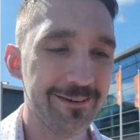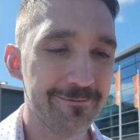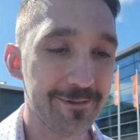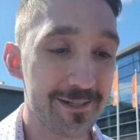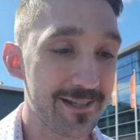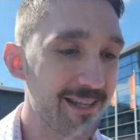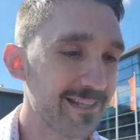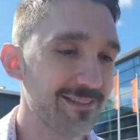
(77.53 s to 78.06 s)

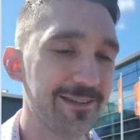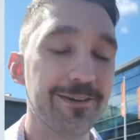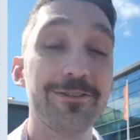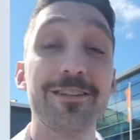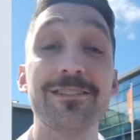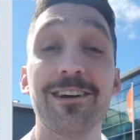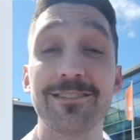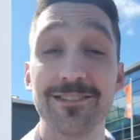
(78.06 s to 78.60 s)
because um, they you know
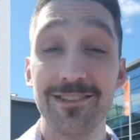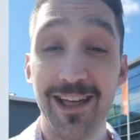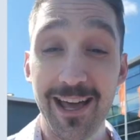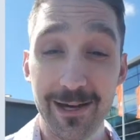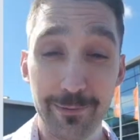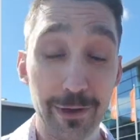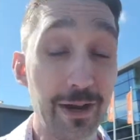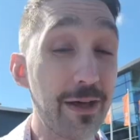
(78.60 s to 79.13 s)
they talked a
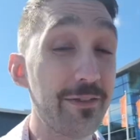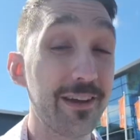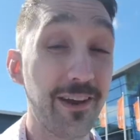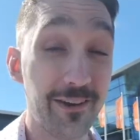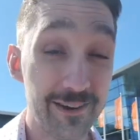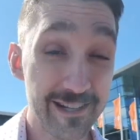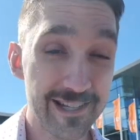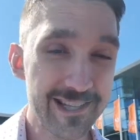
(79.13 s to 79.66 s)
lot about how they
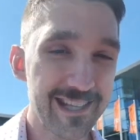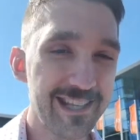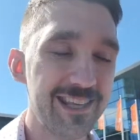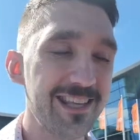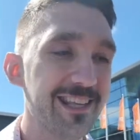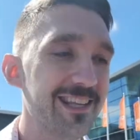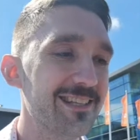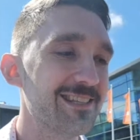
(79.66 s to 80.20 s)
harness the
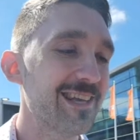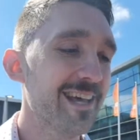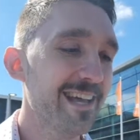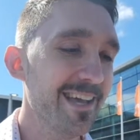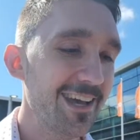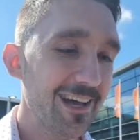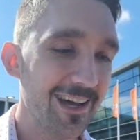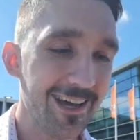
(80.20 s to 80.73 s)
heat,
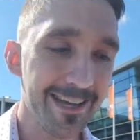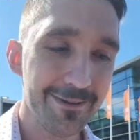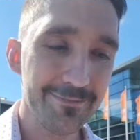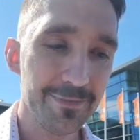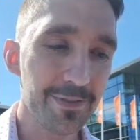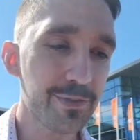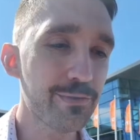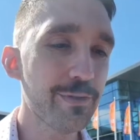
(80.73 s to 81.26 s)

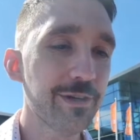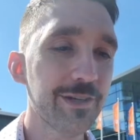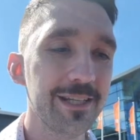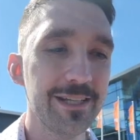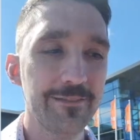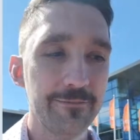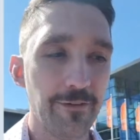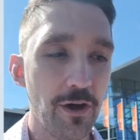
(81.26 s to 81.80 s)
um, the
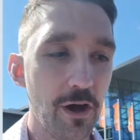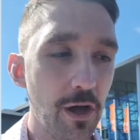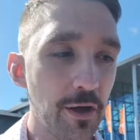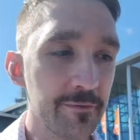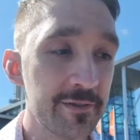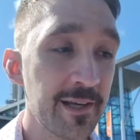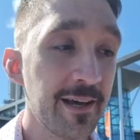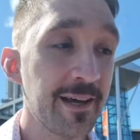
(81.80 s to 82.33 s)
drilling
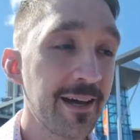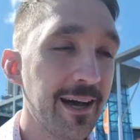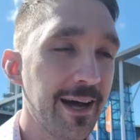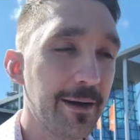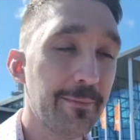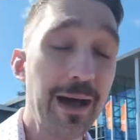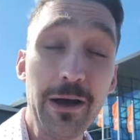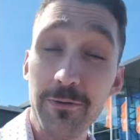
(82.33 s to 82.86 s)
involved,
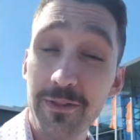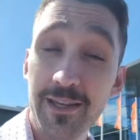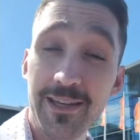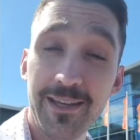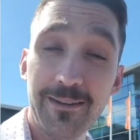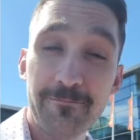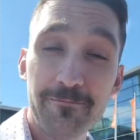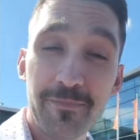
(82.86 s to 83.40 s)
um, how
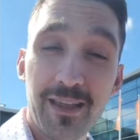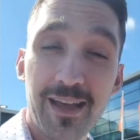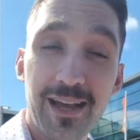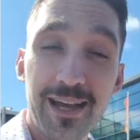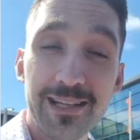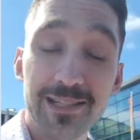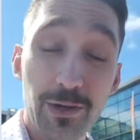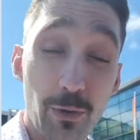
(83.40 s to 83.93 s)
they
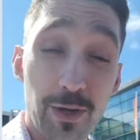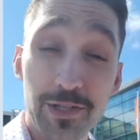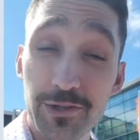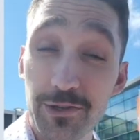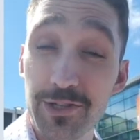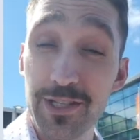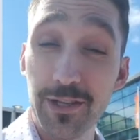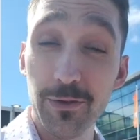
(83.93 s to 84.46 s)
uh,
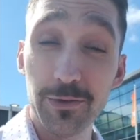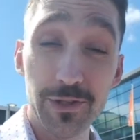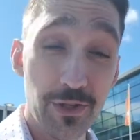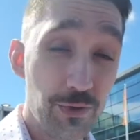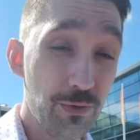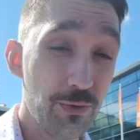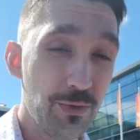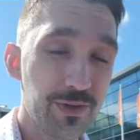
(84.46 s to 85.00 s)
sequester C O
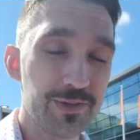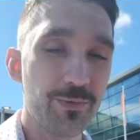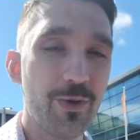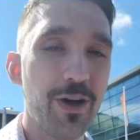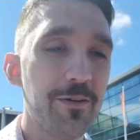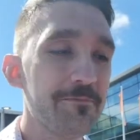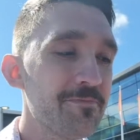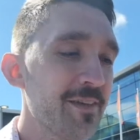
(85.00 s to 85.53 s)
two as
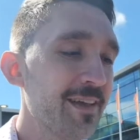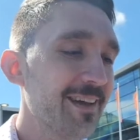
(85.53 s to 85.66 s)
well,